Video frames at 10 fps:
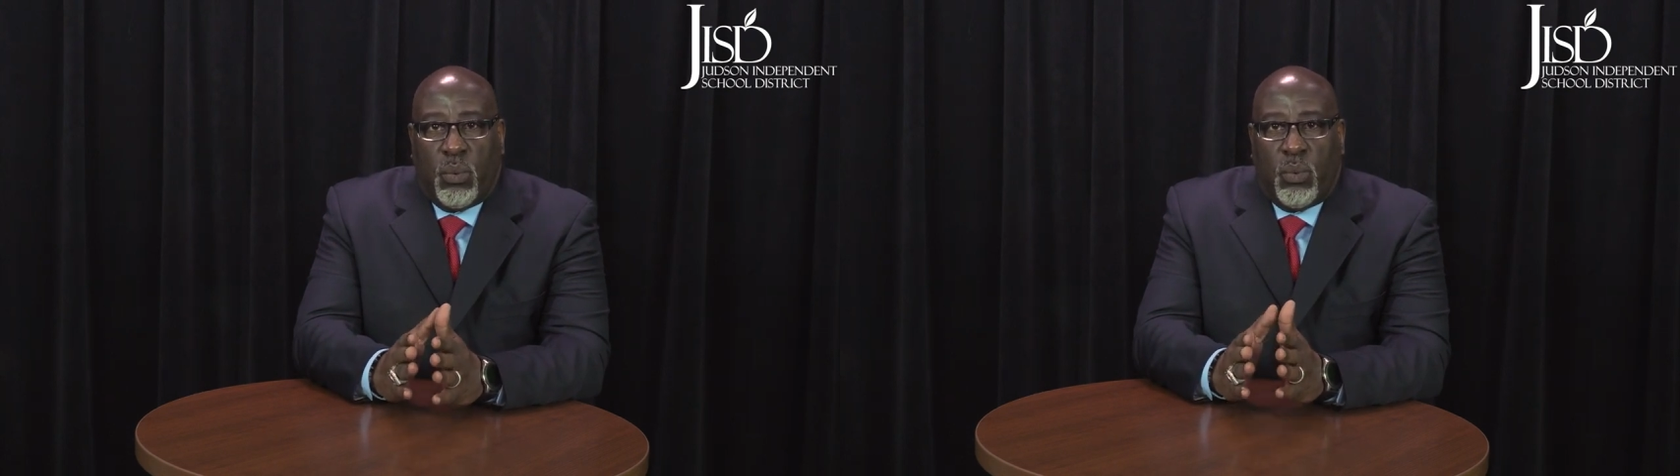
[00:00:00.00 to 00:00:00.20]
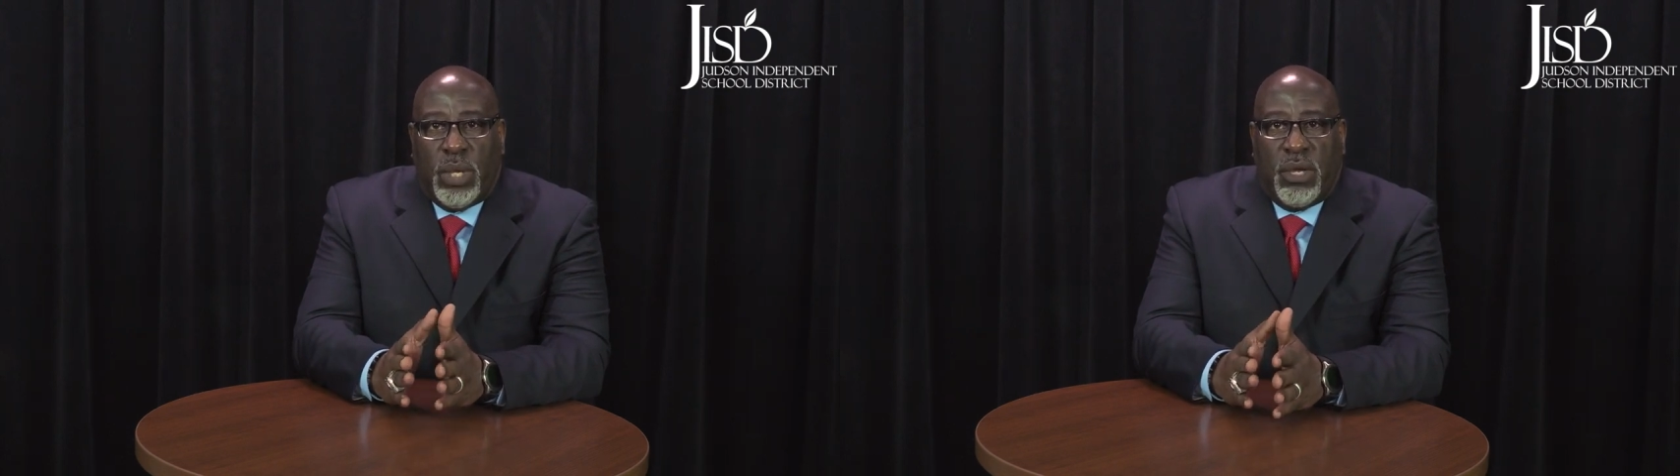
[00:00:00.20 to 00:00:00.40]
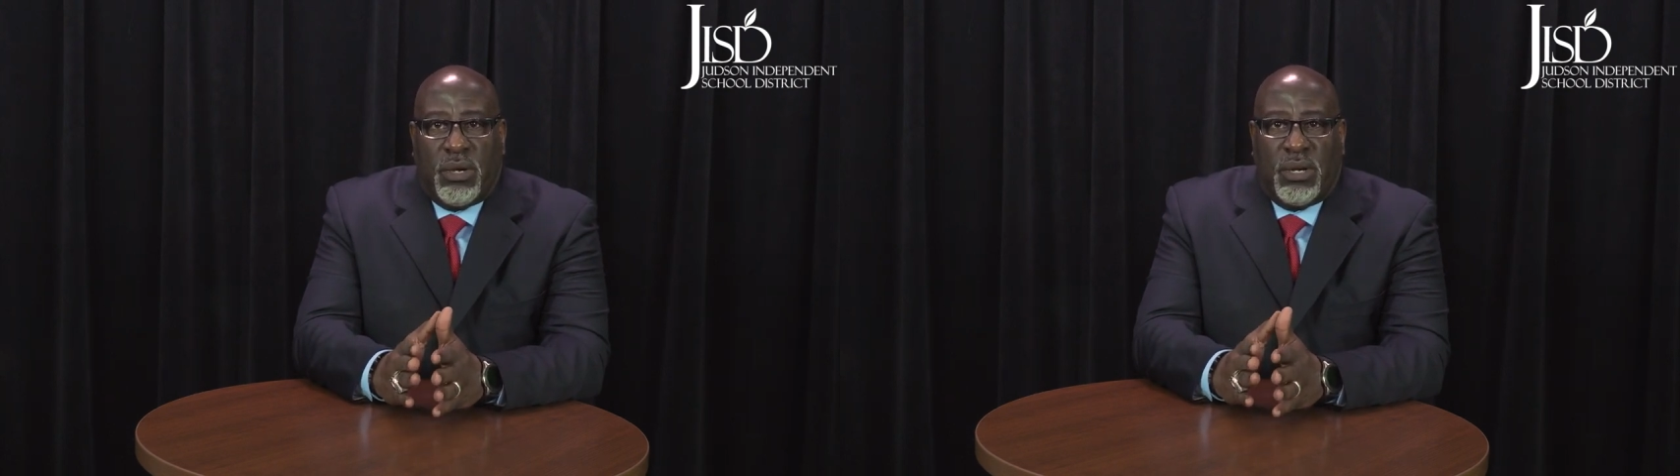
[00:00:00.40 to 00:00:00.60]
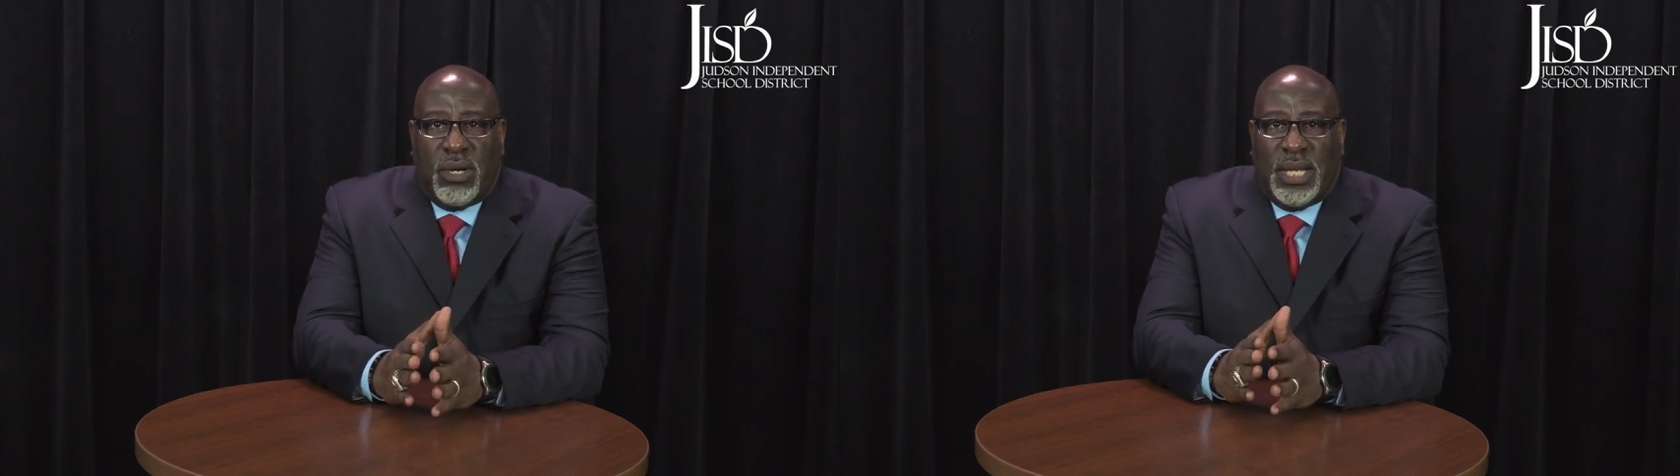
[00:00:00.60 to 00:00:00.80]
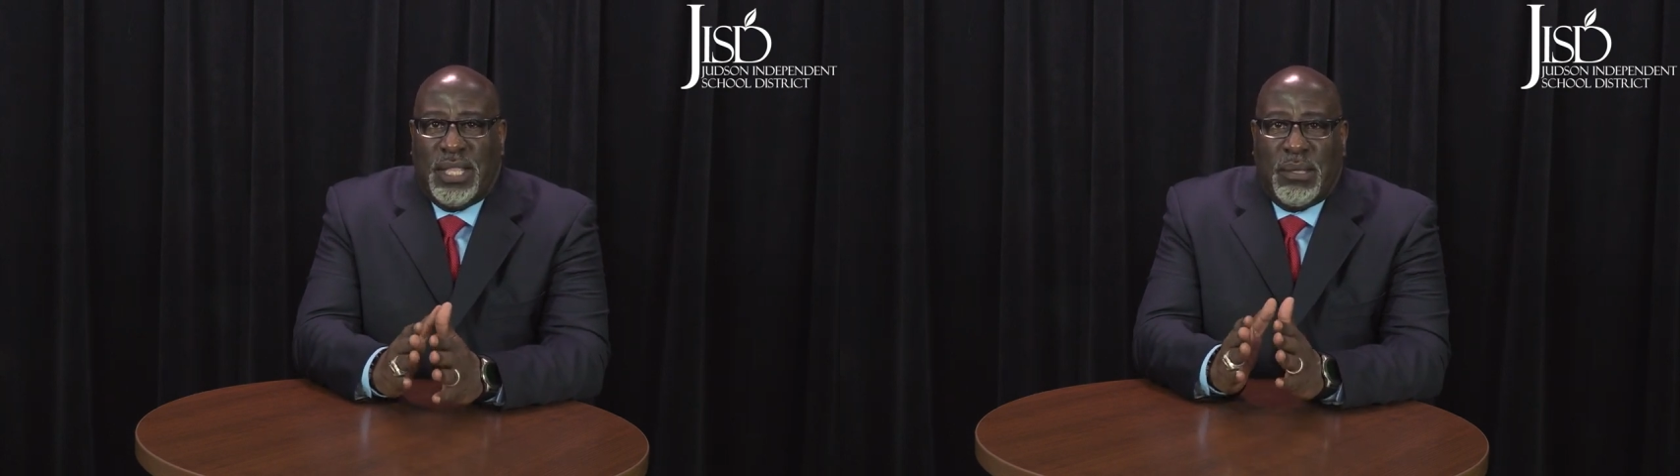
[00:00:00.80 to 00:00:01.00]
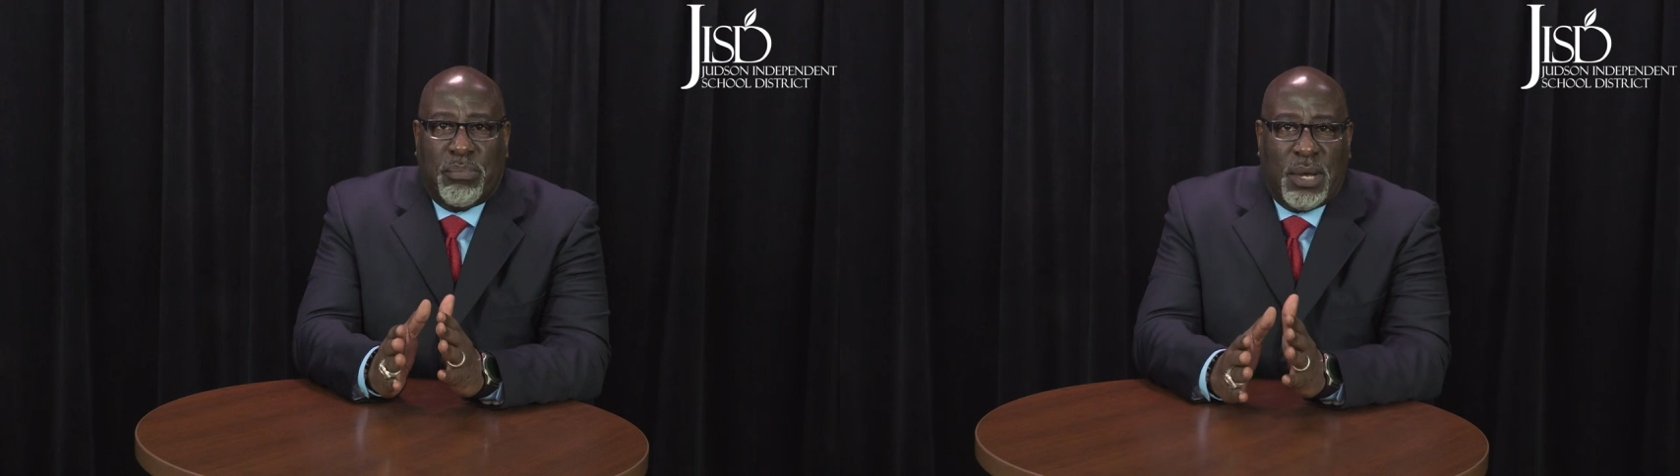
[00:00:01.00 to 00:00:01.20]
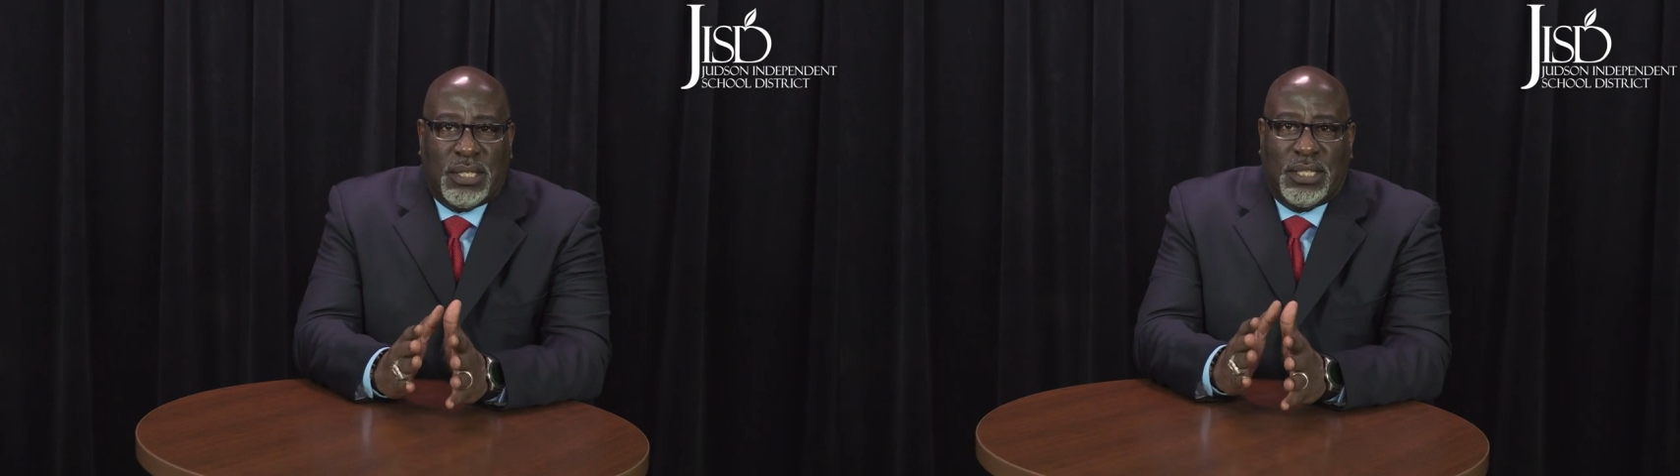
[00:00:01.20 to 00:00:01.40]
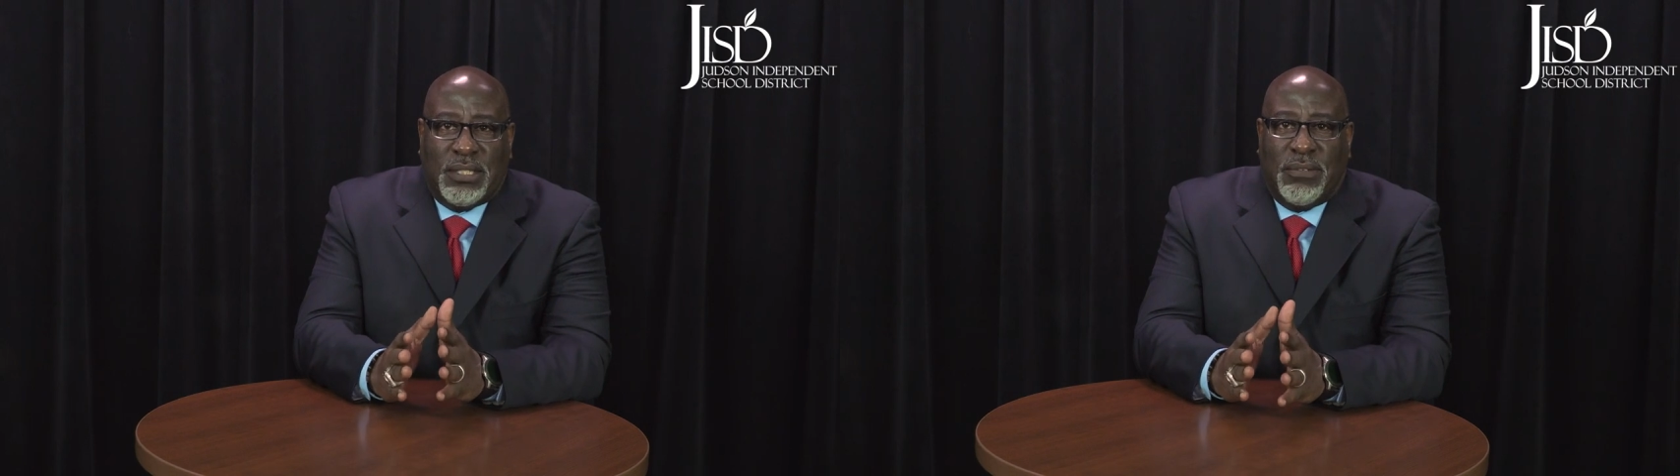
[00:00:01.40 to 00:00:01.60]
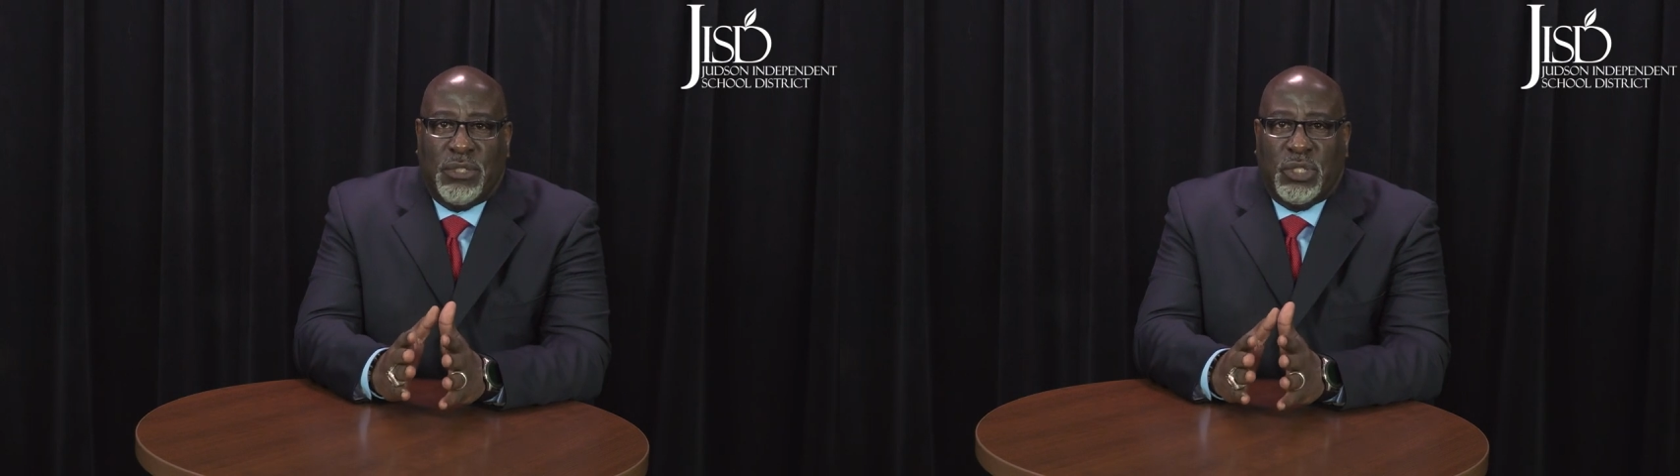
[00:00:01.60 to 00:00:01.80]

We are in the process of